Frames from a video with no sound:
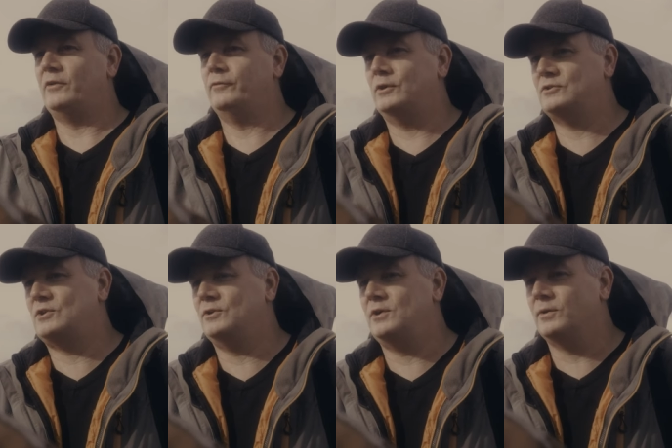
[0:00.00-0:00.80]
footage
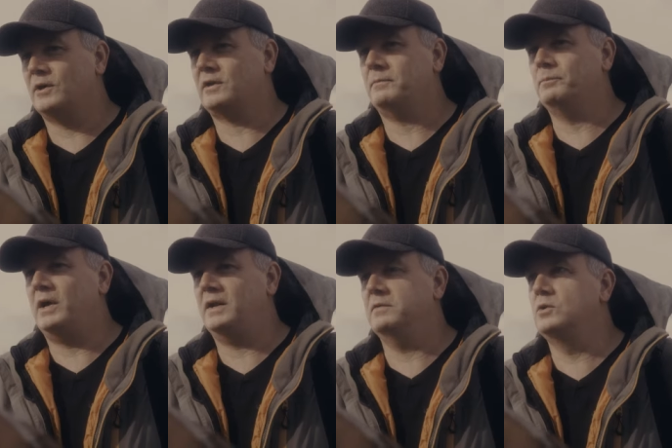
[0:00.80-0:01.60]
to New York, mm-hmm.
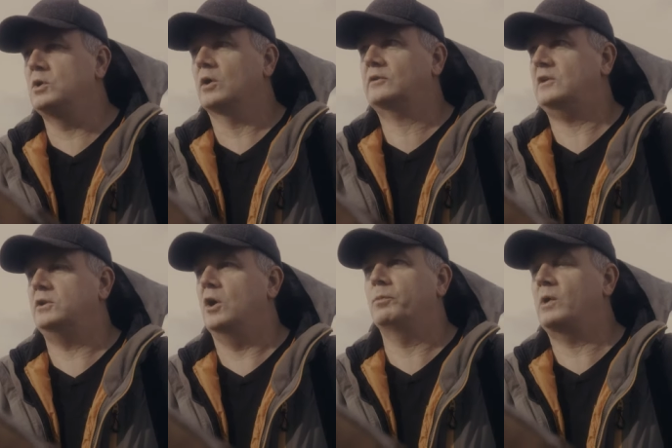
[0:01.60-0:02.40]
but New York said, nope, we're